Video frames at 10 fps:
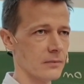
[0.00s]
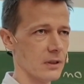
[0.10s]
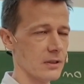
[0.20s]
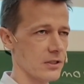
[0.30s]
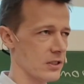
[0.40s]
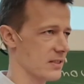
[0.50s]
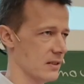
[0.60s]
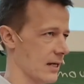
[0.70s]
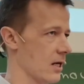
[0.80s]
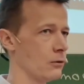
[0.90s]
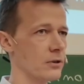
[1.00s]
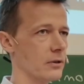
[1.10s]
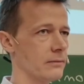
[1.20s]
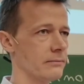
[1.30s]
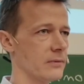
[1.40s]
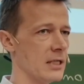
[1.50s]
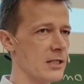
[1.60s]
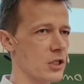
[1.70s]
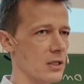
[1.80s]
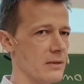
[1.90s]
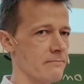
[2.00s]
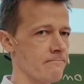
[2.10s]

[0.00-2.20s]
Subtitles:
It's just a counter, literally.